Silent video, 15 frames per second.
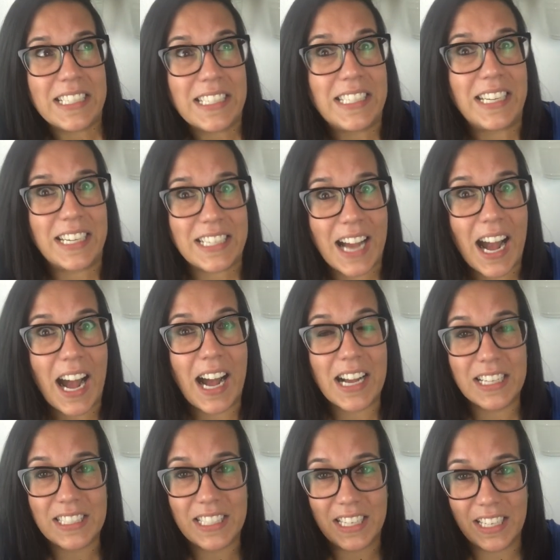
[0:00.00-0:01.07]

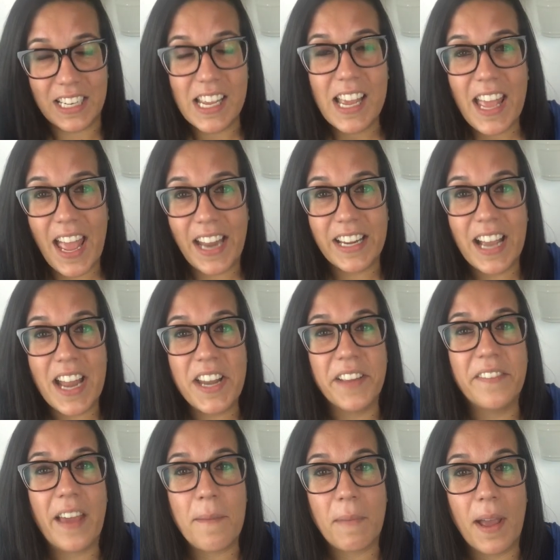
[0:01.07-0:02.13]
detox and kind of
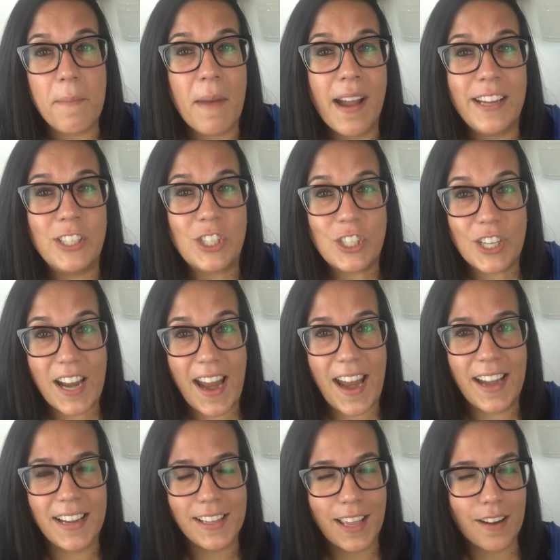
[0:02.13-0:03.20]
get my mind
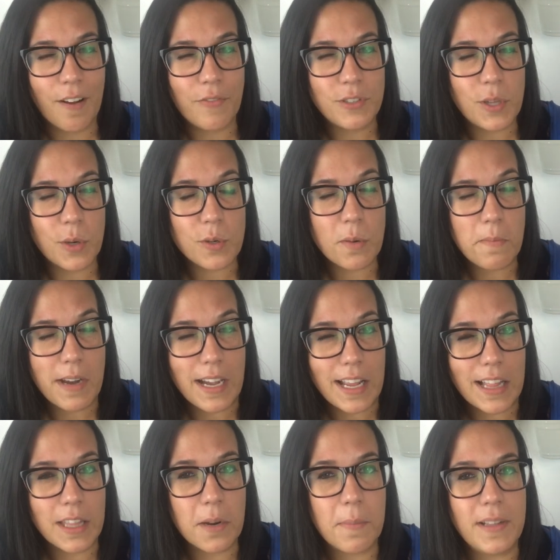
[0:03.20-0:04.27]
straight and get off social media
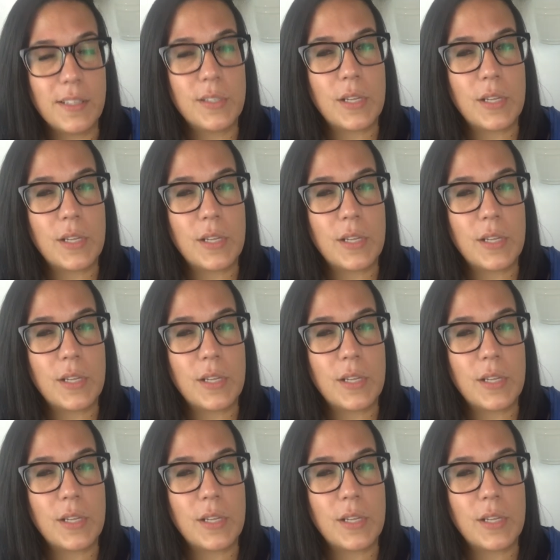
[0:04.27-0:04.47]
a little bit.